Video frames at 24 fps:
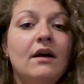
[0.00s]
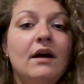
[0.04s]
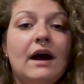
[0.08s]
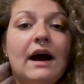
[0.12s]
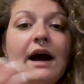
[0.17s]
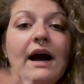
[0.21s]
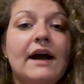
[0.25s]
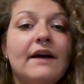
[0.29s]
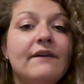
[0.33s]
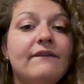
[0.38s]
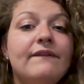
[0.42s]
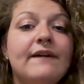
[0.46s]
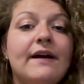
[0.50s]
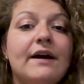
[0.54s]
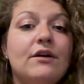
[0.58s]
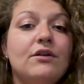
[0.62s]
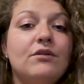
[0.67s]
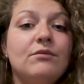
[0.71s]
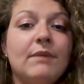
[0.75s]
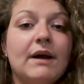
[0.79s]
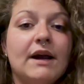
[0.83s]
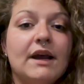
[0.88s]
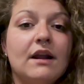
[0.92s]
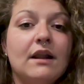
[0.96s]
I
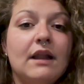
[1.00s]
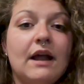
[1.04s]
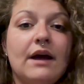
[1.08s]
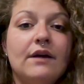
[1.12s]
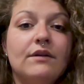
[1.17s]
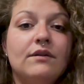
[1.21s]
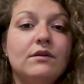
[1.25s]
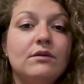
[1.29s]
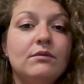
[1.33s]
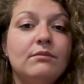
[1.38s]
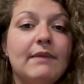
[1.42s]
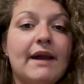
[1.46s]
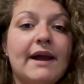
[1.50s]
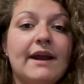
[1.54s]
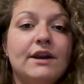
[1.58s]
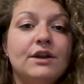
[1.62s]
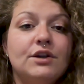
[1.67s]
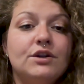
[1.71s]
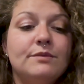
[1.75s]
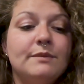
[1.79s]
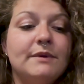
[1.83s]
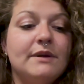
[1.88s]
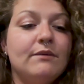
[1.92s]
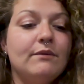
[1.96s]
found my classroom
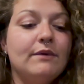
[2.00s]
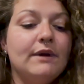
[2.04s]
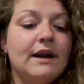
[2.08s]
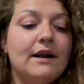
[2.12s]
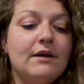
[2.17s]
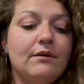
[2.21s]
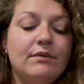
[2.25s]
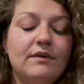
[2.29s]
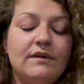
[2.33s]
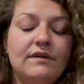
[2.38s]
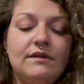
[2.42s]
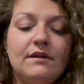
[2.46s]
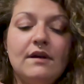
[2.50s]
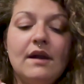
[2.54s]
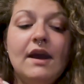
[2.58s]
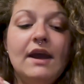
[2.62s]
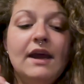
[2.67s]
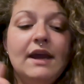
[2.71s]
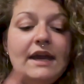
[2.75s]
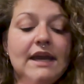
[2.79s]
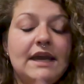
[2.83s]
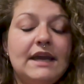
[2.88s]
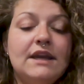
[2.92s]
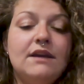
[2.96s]
management when I was
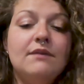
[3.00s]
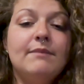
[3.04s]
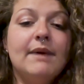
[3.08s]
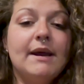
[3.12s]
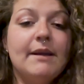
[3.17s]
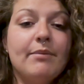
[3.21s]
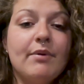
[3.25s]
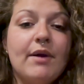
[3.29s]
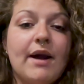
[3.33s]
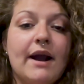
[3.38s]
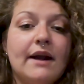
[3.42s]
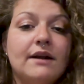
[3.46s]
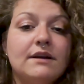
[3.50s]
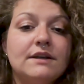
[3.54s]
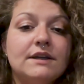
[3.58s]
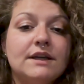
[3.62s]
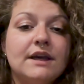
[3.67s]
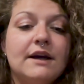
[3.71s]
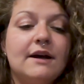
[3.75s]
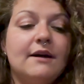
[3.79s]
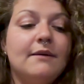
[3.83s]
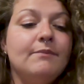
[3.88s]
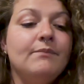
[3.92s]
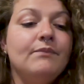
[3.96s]
in my
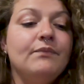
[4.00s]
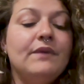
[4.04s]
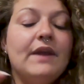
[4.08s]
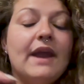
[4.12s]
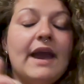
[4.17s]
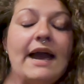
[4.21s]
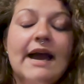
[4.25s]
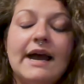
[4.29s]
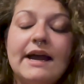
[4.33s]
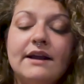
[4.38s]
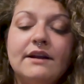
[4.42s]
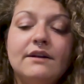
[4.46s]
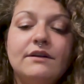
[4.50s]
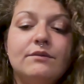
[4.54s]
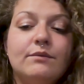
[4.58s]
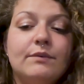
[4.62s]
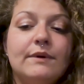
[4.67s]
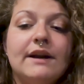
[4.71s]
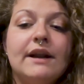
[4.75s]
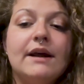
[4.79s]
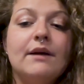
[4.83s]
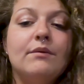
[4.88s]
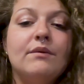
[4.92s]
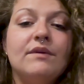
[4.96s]
practicum and
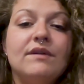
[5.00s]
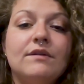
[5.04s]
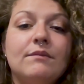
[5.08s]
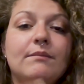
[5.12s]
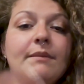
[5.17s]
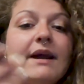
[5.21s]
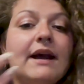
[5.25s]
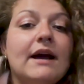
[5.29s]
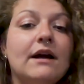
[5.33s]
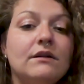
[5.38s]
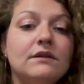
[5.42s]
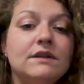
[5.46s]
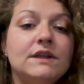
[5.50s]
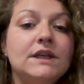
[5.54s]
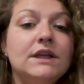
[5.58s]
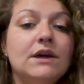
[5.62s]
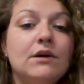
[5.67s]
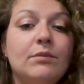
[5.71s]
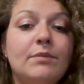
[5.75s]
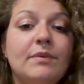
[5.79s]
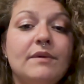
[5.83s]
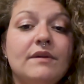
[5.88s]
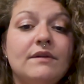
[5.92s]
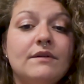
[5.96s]
when I was in my
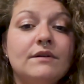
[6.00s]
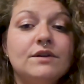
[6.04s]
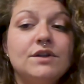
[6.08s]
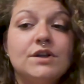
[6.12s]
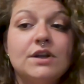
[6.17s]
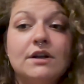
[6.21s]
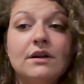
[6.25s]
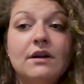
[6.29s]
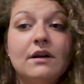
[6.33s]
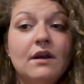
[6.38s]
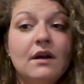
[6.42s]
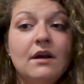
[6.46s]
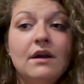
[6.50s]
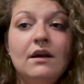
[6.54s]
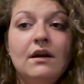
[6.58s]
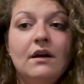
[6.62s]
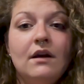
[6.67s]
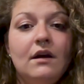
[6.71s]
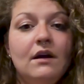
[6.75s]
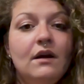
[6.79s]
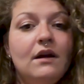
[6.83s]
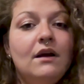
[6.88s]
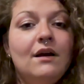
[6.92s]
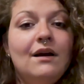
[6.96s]
LTO position,
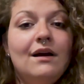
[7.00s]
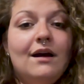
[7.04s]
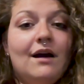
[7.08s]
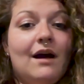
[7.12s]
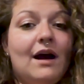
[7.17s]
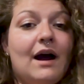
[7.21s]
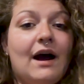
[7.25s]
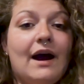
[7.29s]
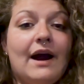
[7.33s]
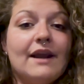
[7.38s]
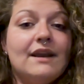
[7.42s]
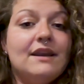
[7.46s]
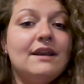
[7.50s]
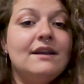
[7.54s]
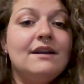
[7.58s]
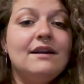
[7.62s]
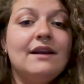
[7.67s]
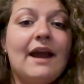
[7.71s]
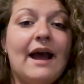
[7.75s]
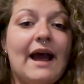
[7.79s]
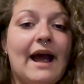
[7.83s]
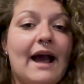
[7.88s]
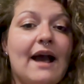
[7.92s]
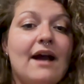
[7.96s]
I
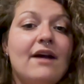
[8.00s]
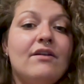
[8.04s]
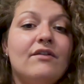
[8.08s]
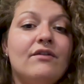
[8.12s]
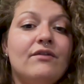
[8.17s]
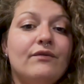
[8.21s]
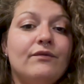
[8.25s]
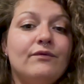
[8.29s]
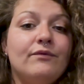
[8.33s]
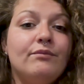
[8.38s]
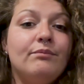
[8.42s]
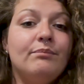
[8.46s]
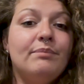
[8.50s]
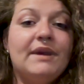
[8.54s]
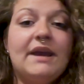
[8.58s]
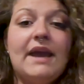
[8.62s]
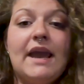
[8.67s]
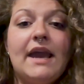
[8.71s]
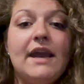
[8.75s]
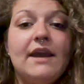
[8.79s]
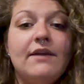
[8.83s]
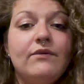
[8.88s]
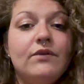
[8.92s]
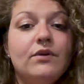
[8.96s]
didn't have
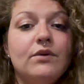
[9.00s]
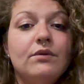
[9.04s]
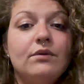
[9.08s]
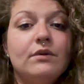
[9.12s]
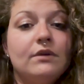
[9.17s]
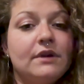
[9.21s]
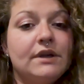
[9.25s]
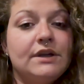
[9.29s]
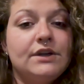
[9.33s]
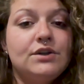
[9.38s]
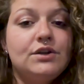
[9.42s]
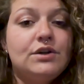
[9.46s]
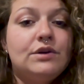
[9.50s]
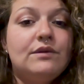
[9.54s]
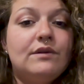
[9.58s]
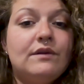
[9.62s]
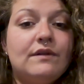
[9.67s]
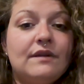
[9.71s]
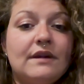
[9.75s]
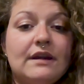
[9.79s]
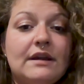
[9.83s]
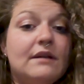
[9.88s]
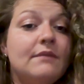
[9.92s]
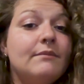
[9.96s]
behavioral
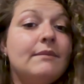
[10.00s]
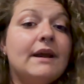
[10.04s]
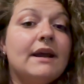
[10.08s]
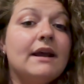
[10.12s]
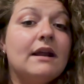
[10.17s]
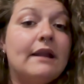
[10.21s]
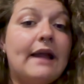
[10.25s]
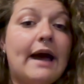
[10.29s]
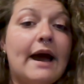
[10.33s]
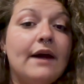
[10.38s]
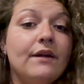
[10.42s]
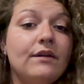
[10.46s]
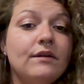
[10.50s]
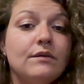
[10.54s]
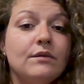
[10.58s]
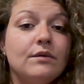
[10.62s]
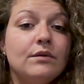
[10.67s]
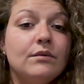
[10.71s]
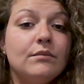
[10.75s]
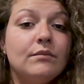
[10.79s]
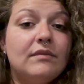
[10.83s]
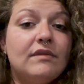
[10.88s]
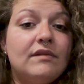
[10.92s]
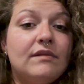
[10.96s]
issues in my
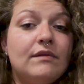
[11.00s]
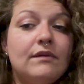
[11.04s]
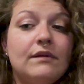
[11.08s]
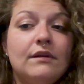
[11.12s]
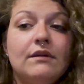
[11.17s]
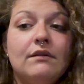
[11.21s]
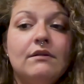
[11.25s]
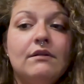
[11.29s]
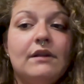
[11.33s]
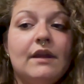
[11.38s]
classrooms.